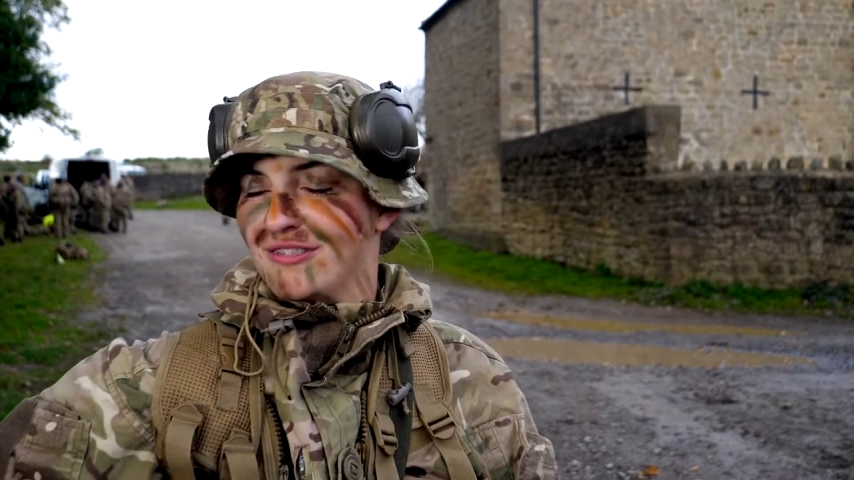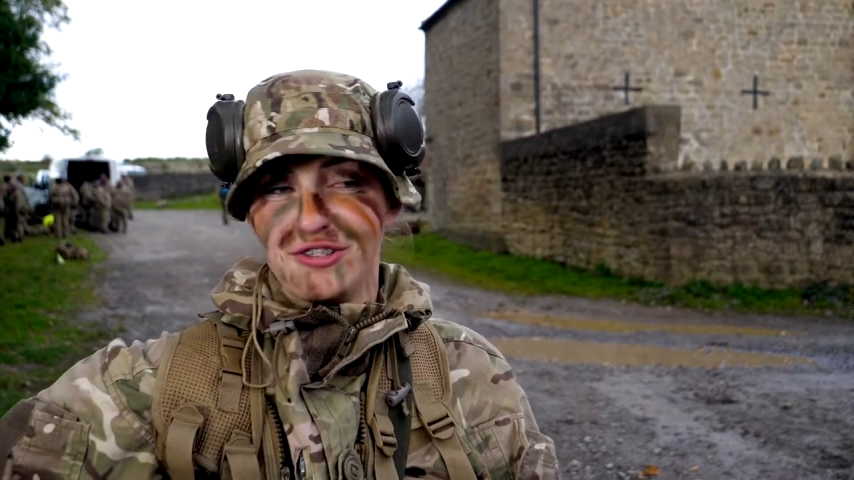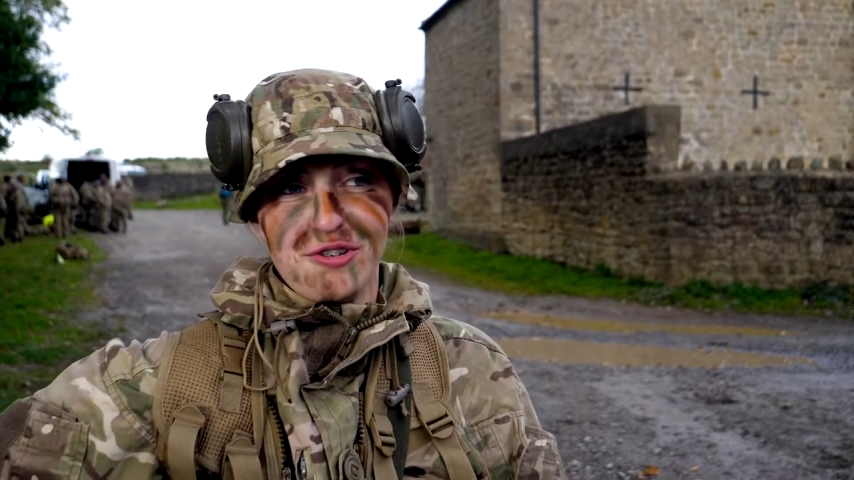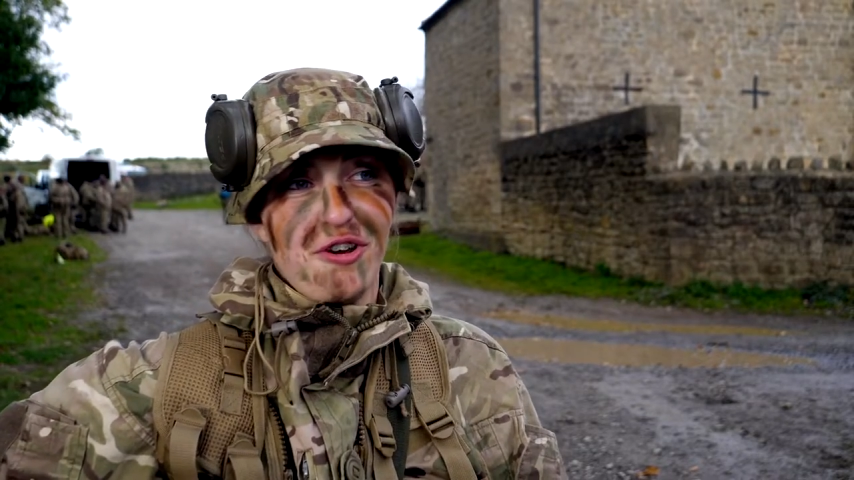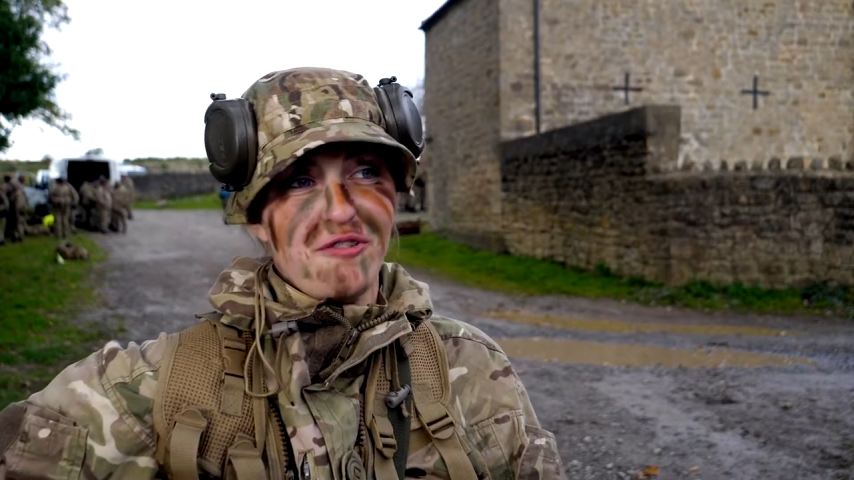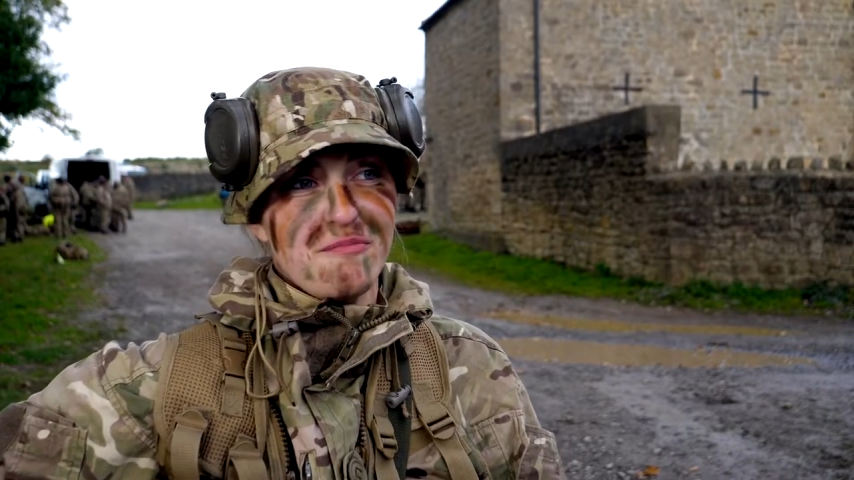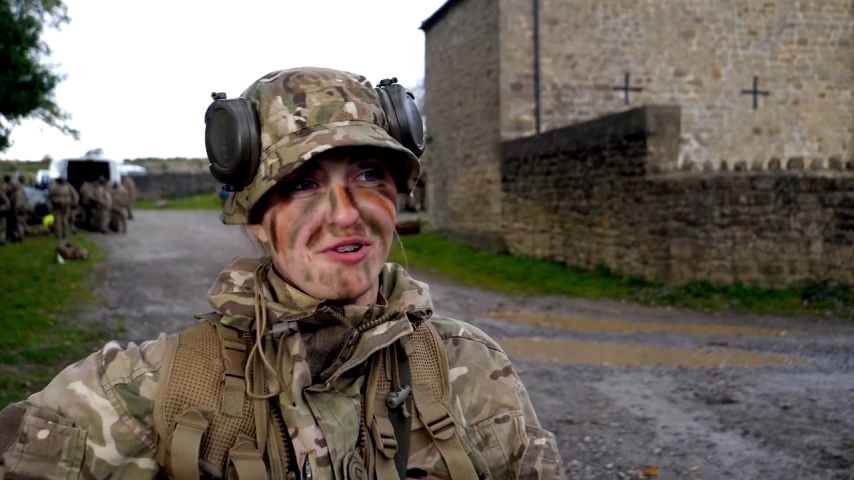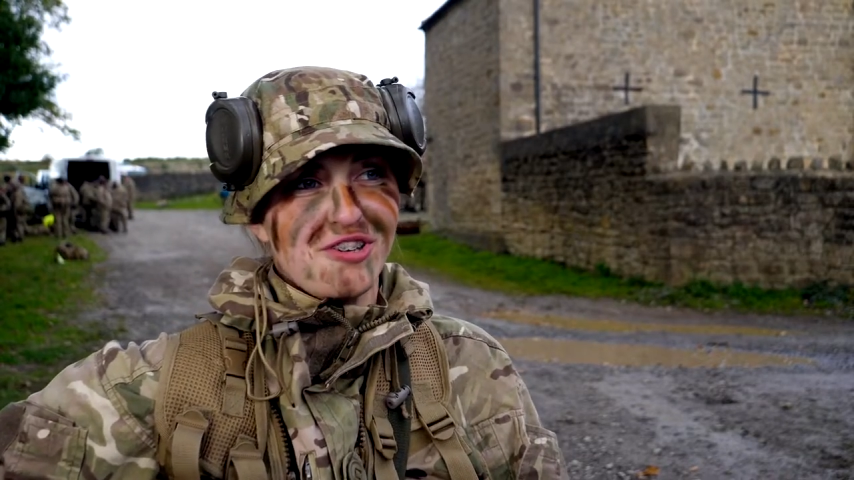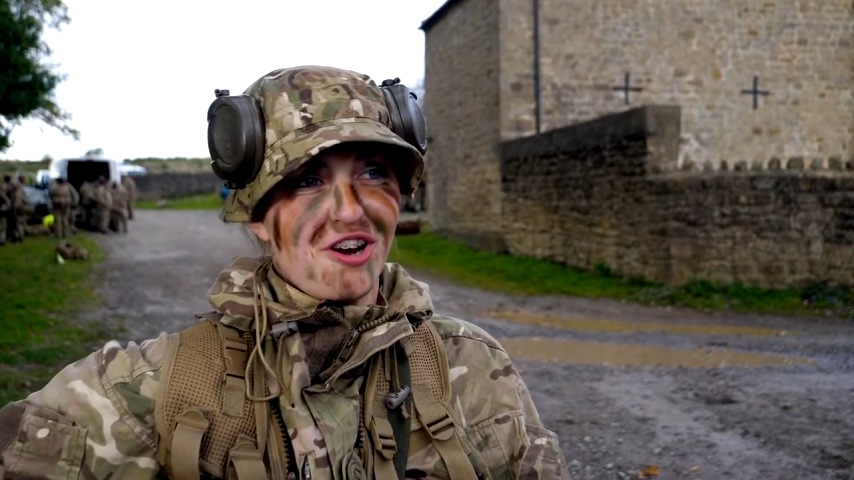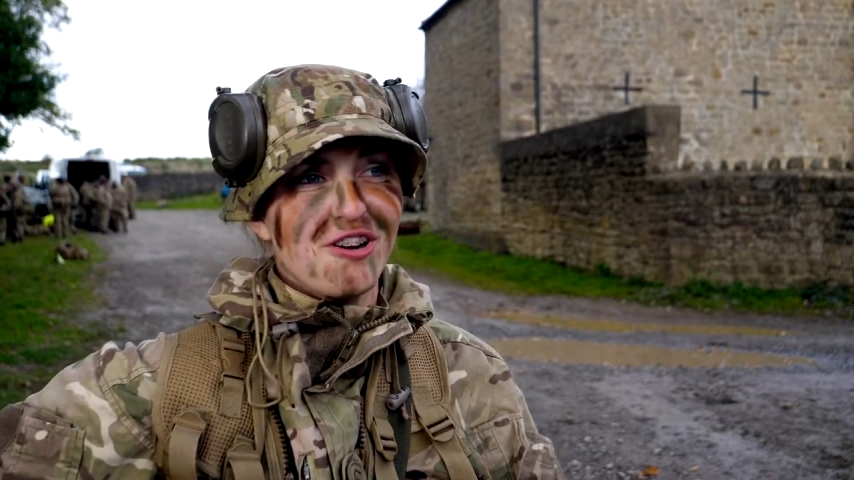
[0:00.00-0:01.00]
do nothing
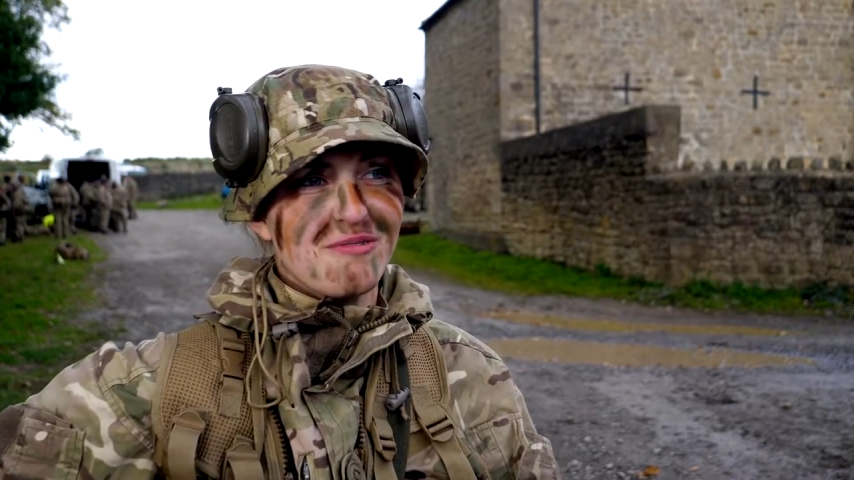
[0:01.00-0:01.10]
but talk